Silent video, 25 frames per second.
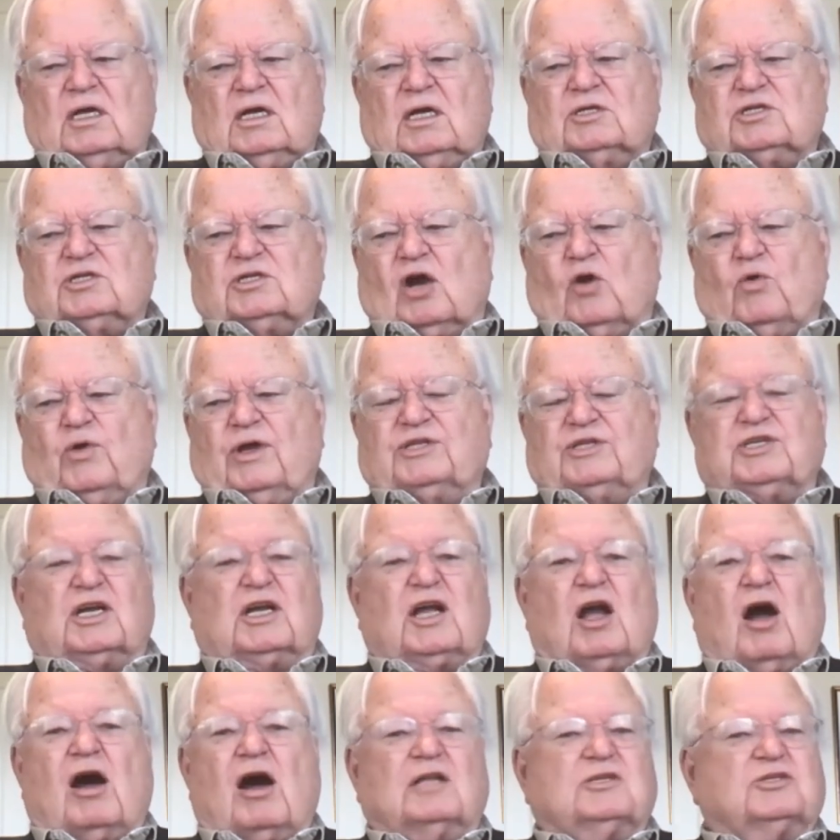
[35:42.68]
So it's a
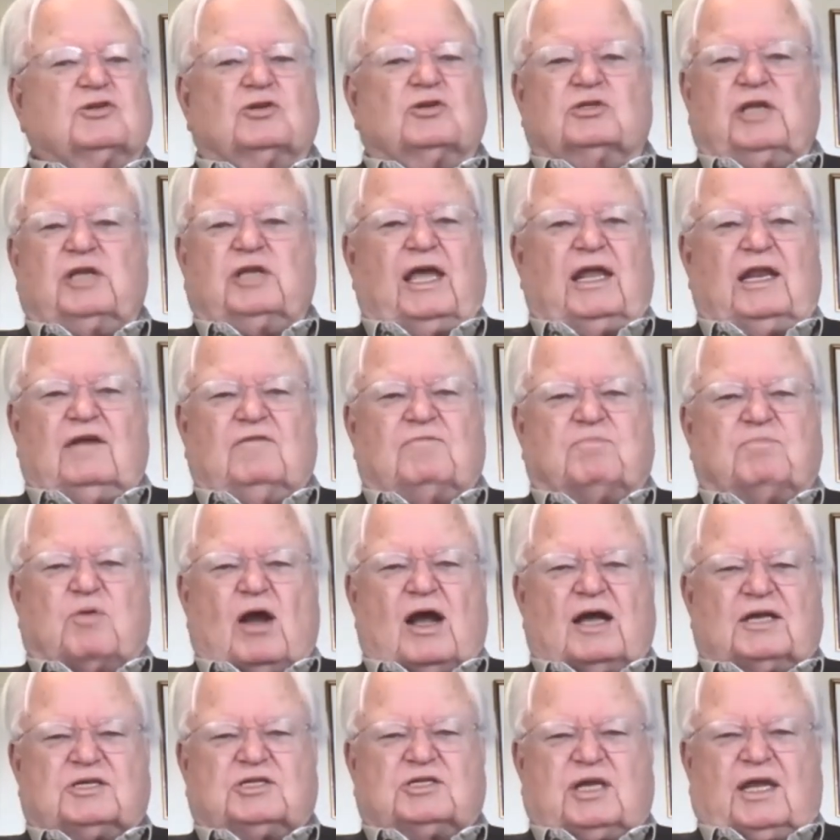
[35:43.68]
consultative
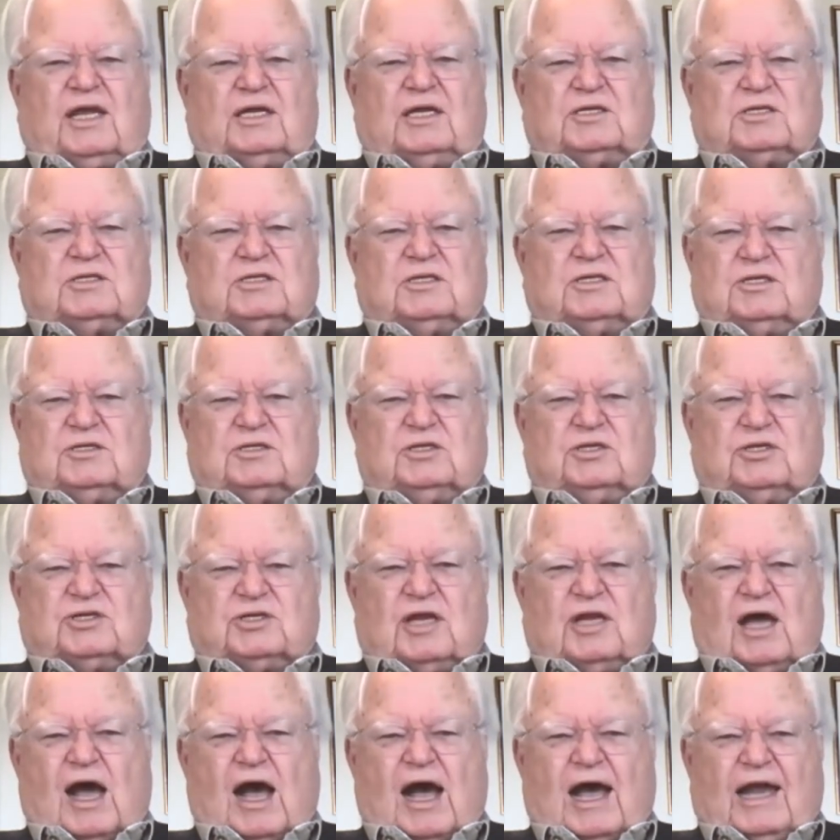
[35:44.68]
process. This is
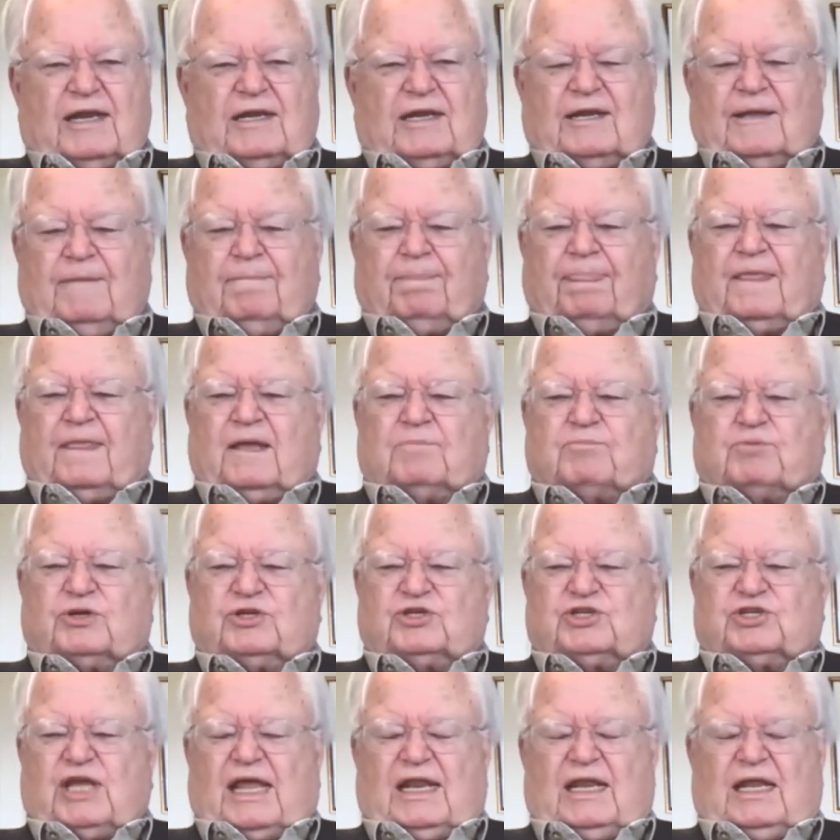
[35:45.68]
not
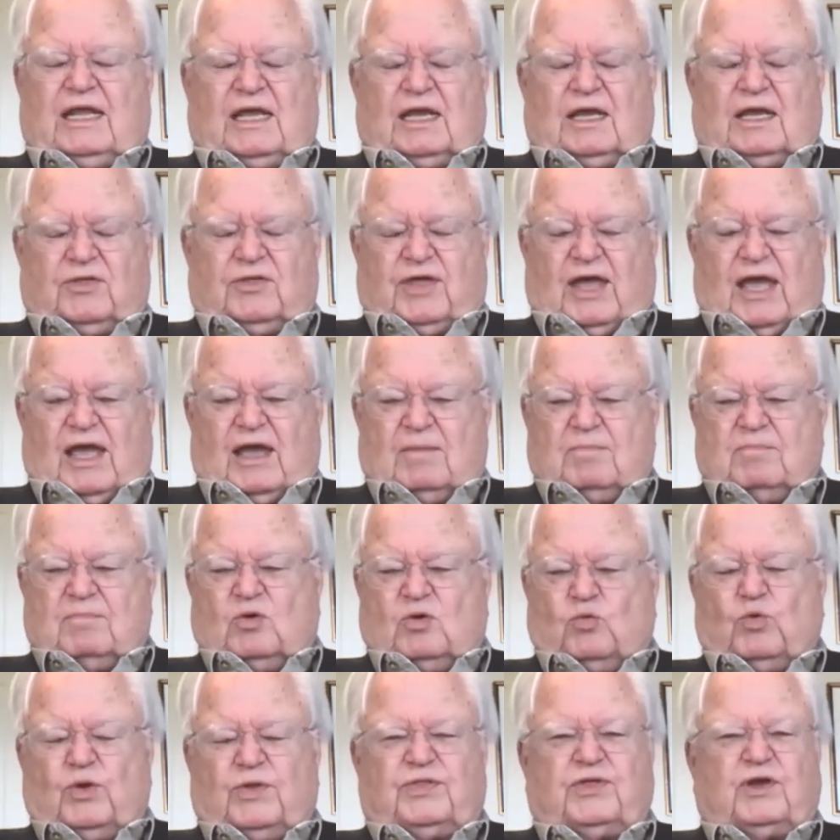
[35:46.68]
presenting them
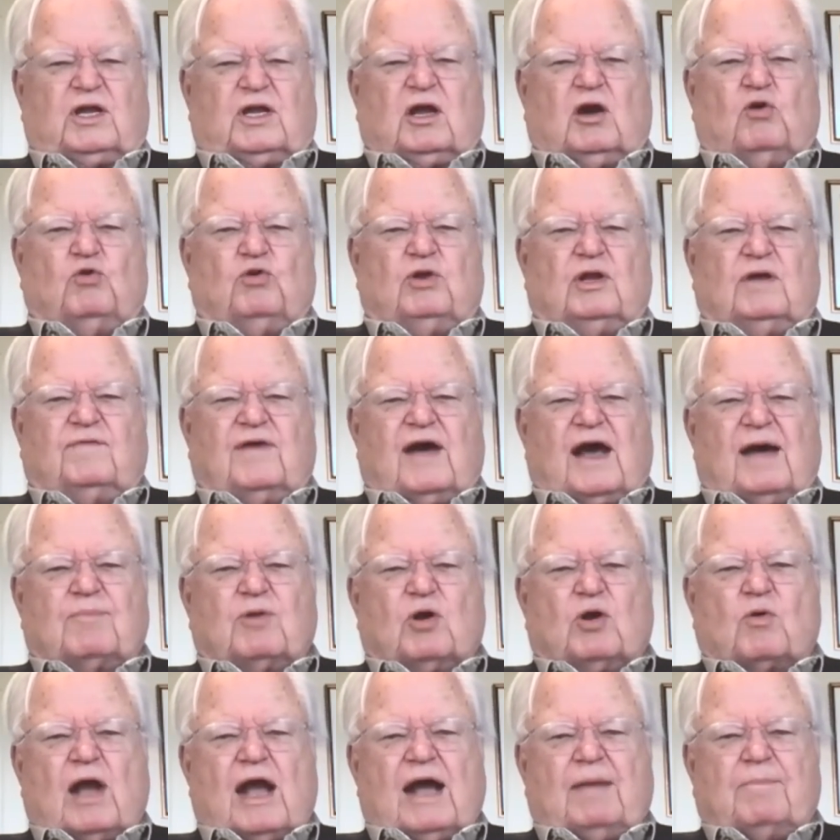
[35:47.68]
with the Code of
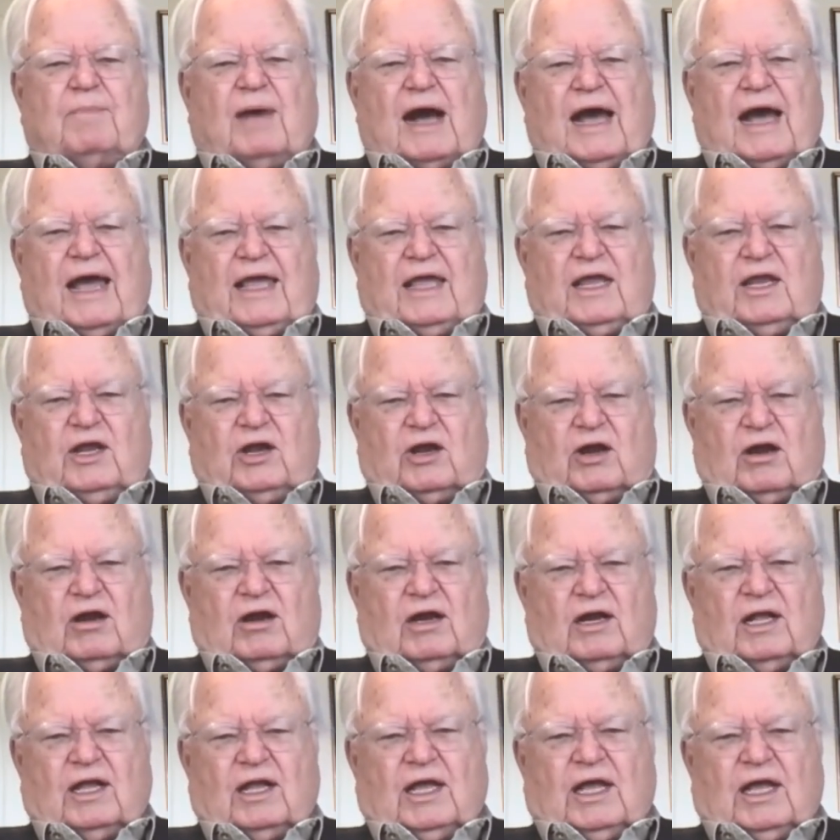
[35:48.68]
Hammurabi
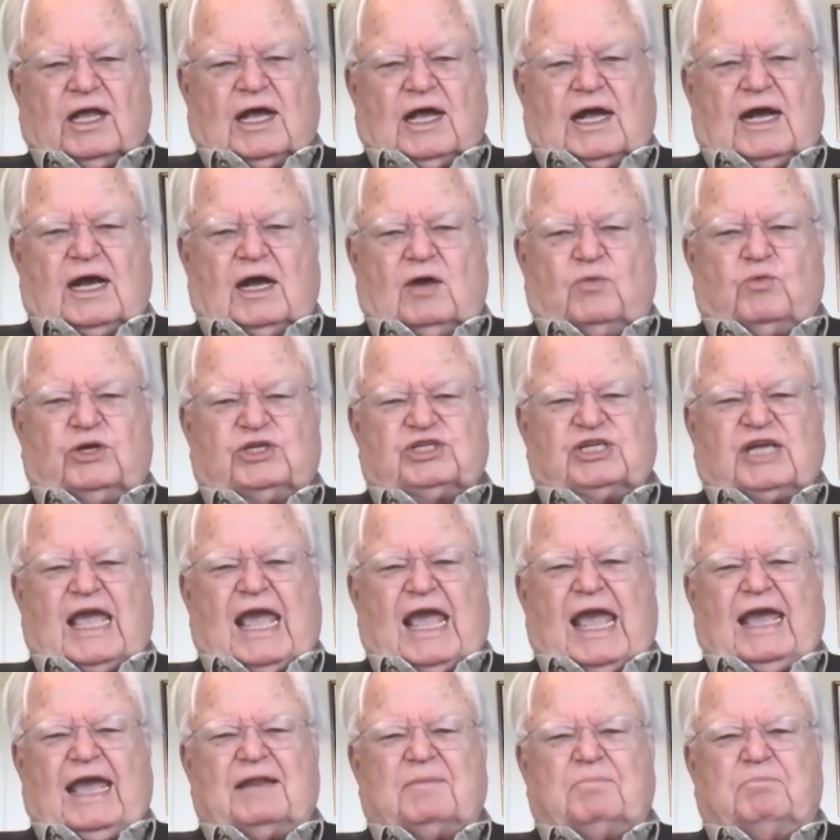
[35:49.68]
here, which
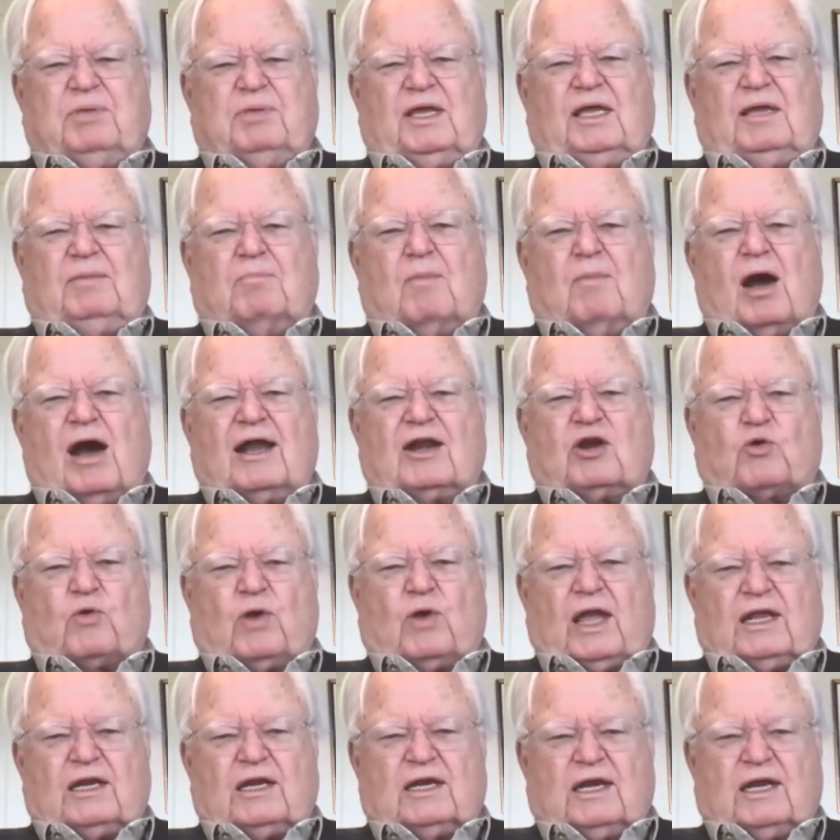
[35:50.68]
can't be
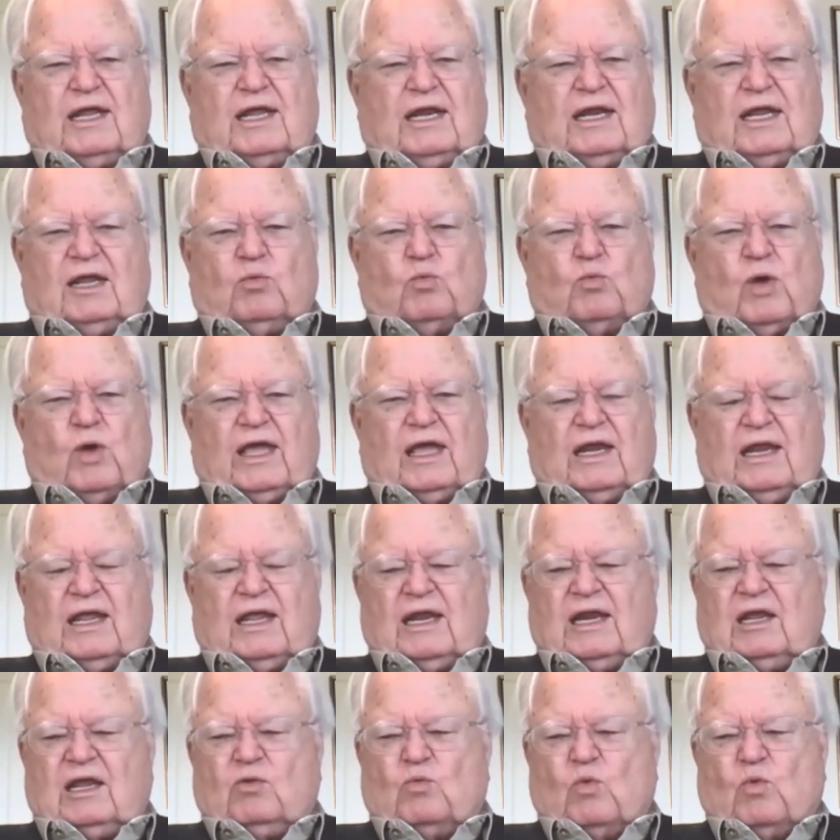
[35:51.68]
moderated in
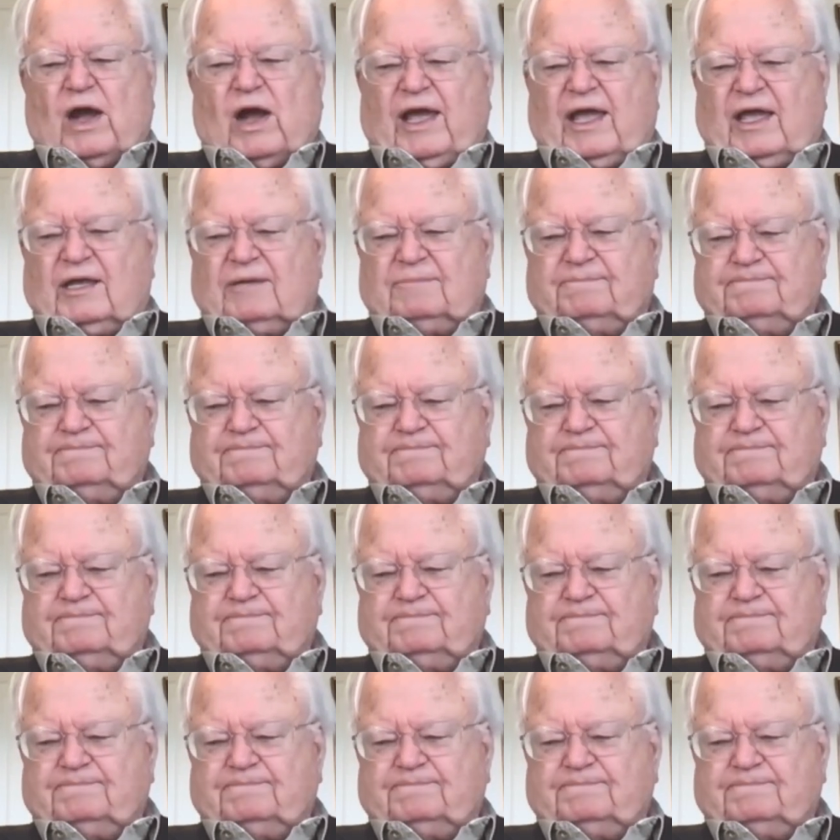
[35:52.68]
any way.